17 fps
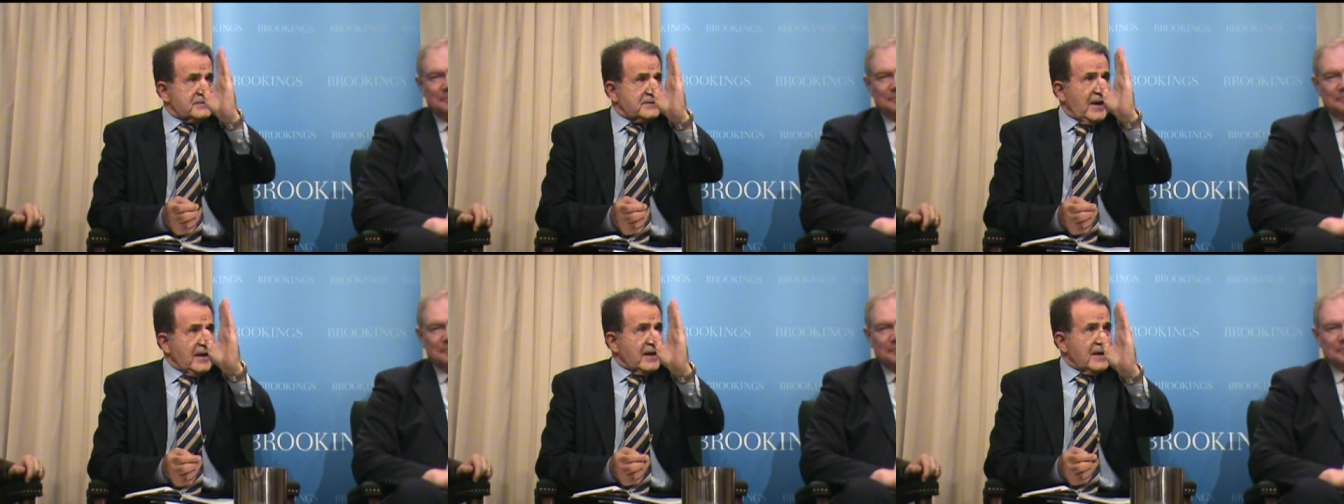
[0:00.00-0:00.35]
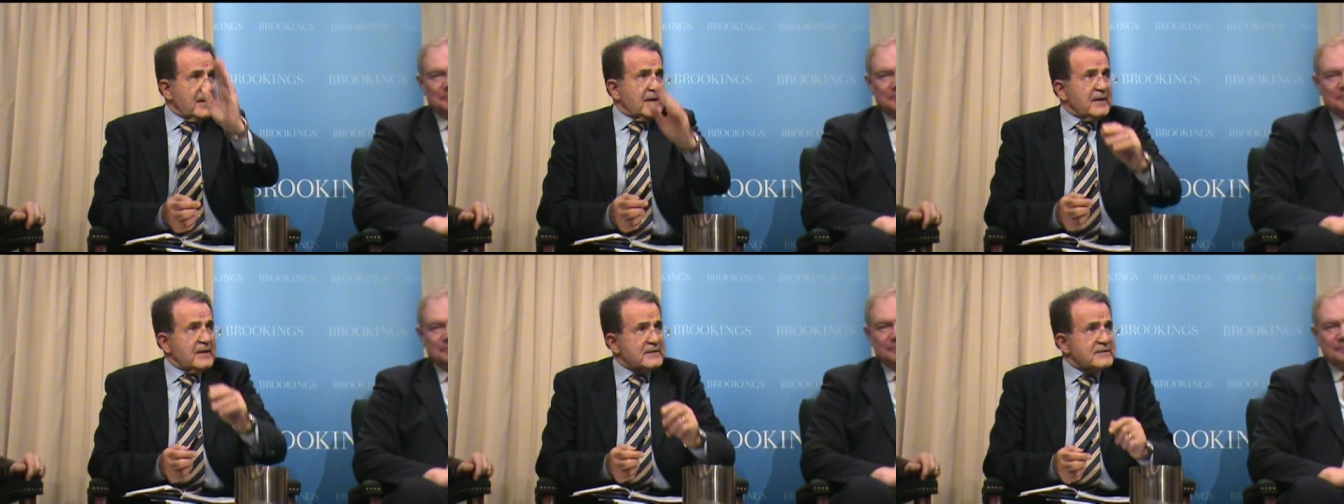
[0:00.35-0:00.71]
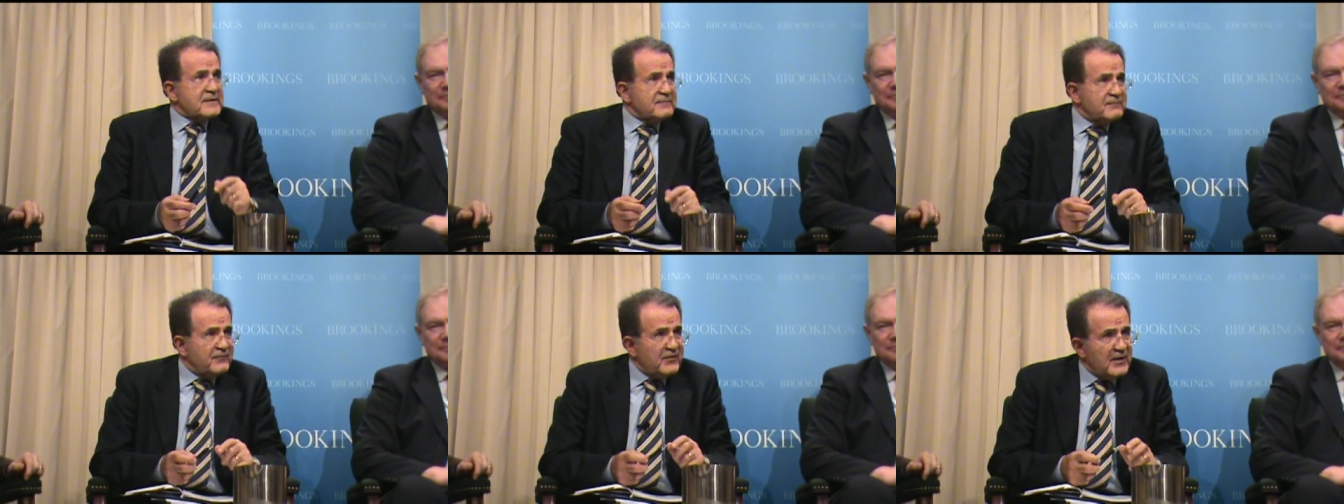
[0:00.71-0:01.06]
taking
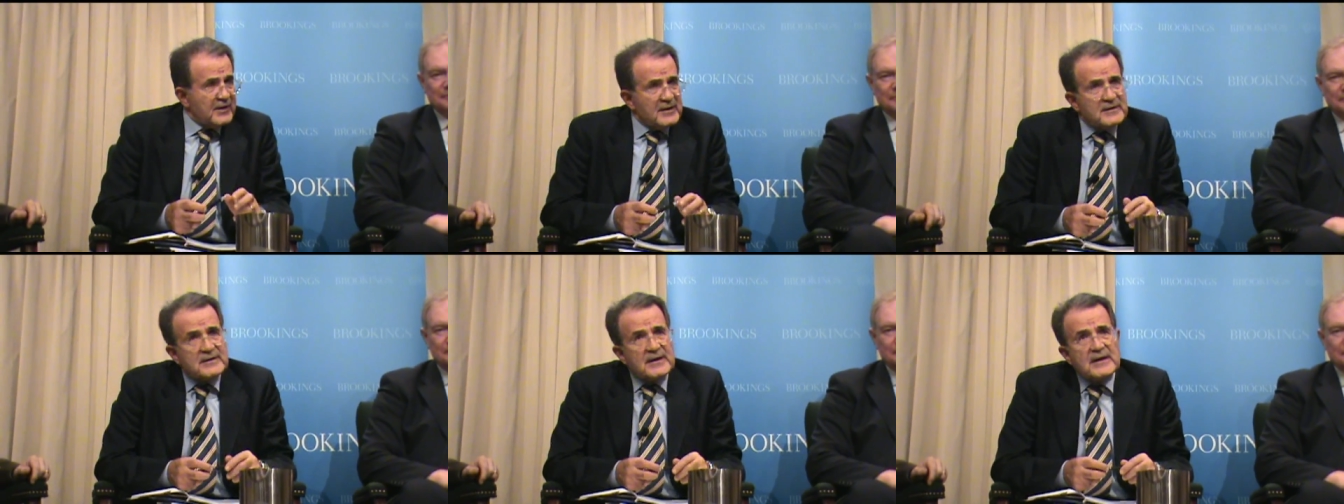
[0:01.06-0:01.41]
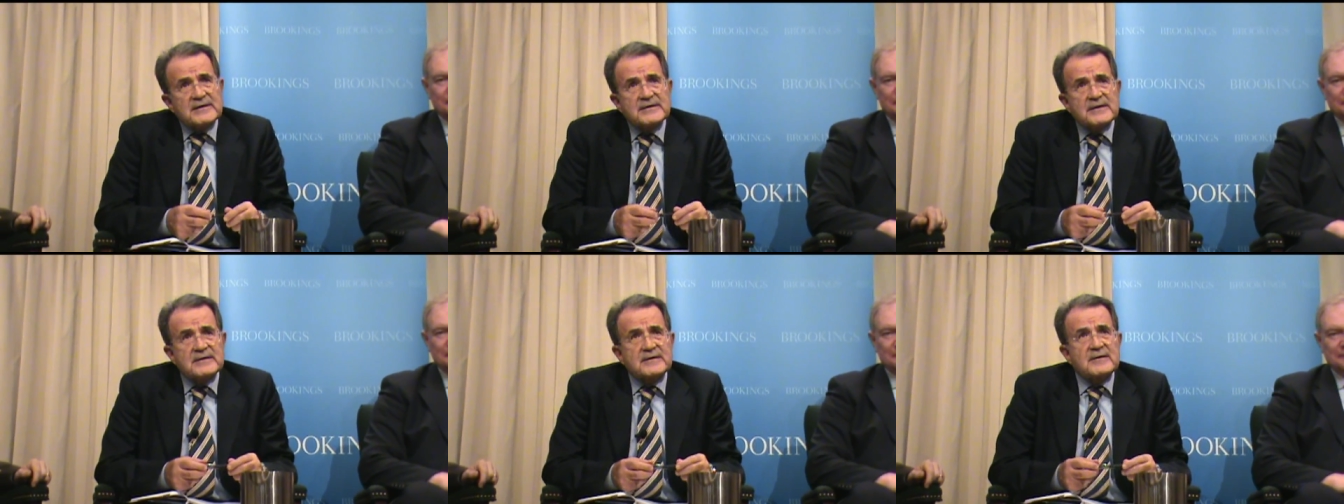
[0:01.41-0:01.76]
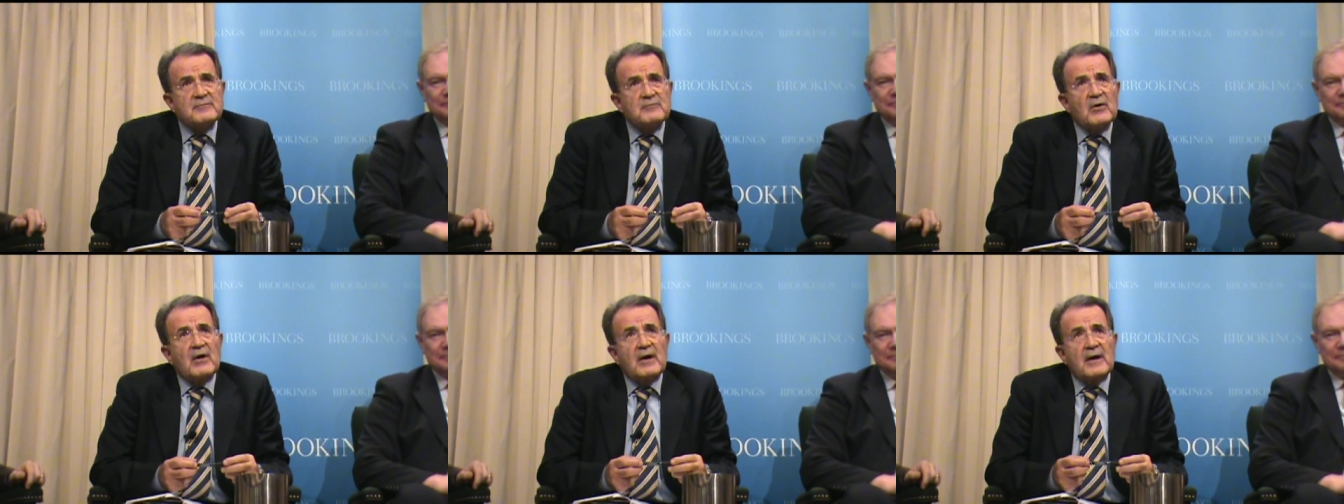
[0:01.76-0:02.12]
is a very intelligent
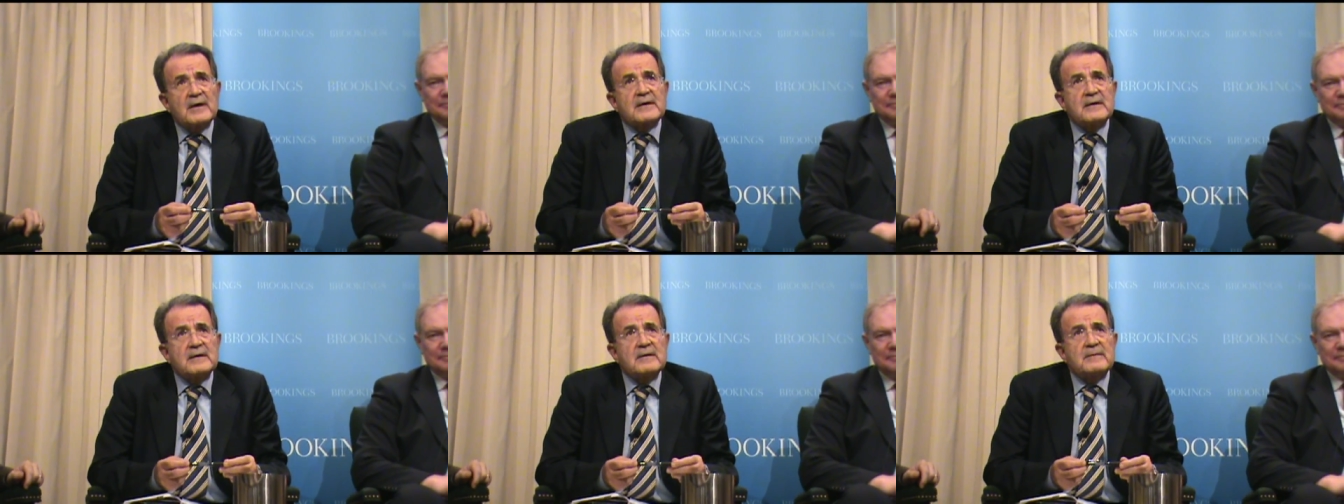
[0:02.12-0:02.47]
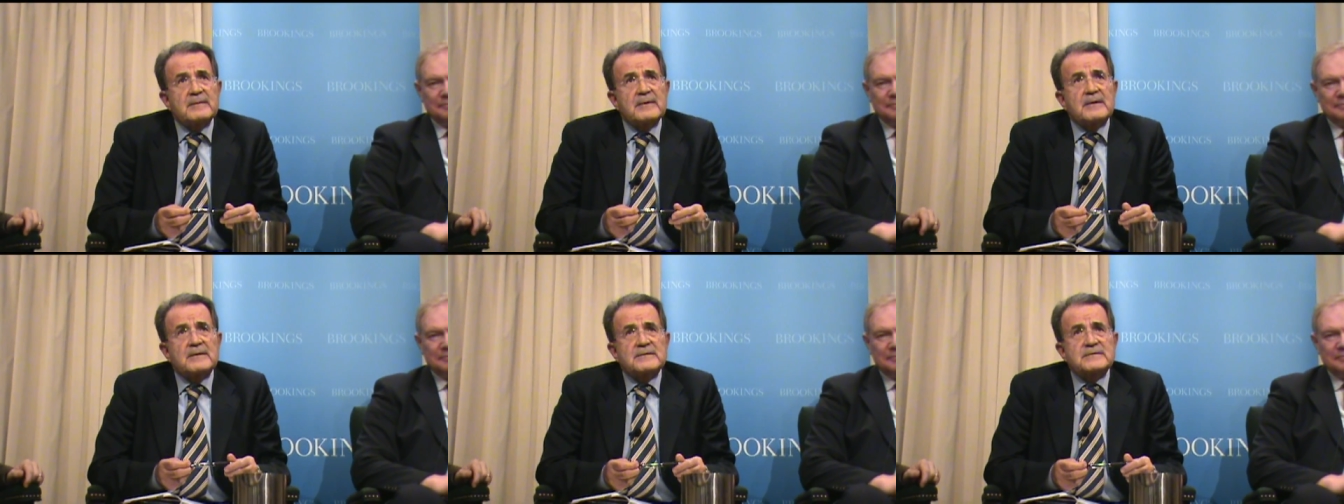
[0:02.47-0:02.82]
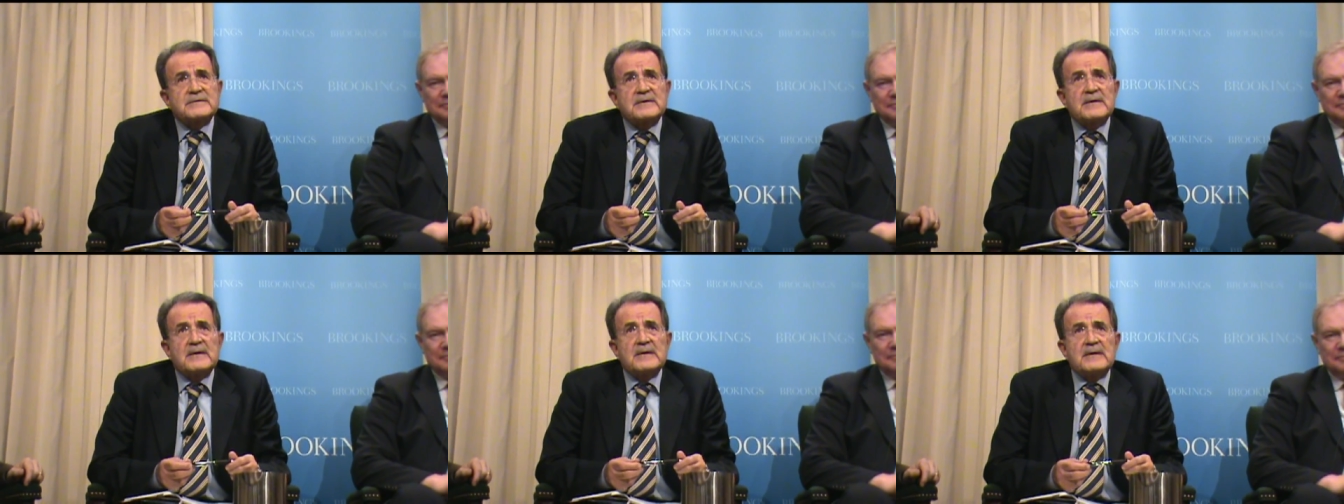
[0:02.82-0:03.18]
remark, you know,
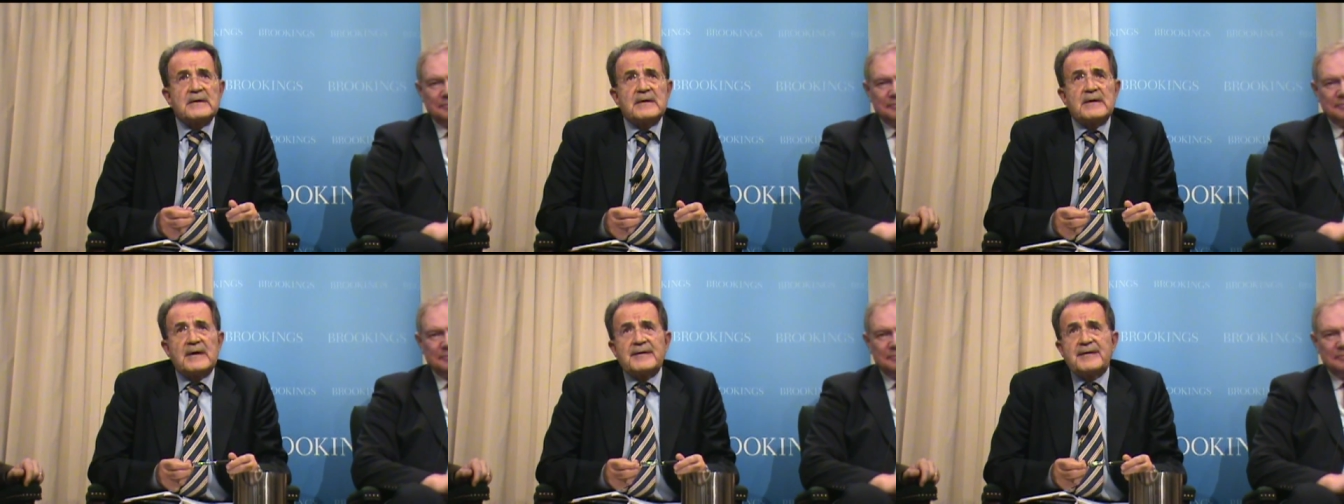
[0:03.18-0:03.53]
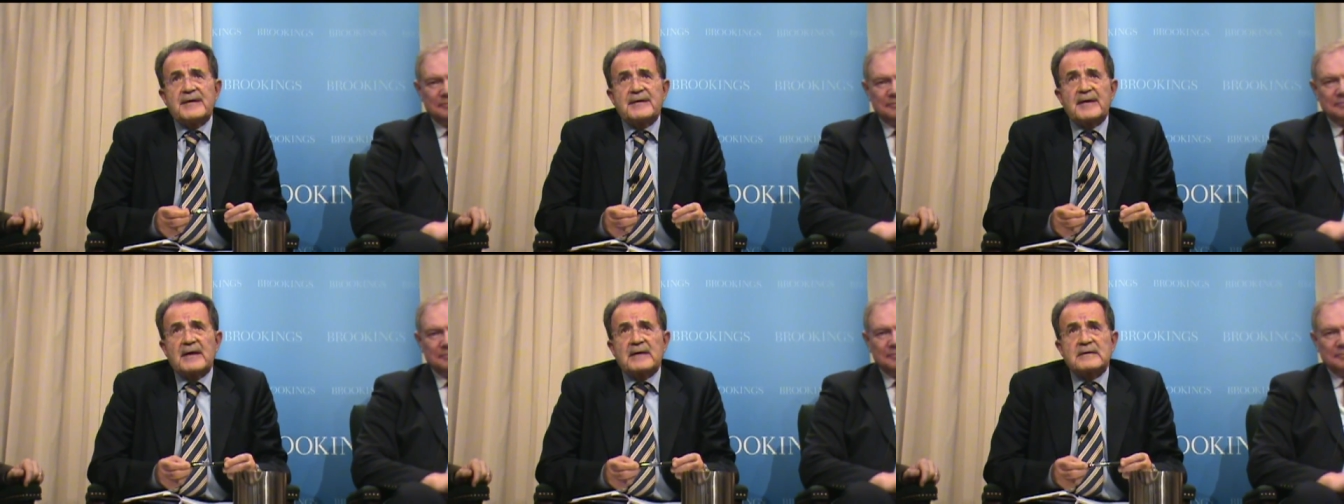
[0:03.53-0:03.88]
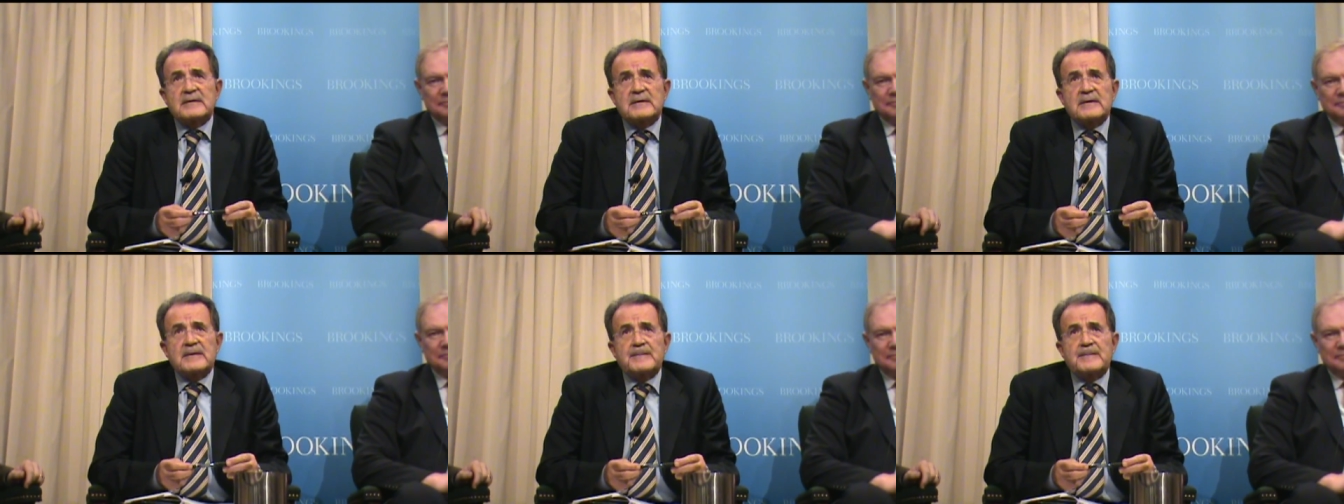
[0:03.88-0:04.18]
because I think that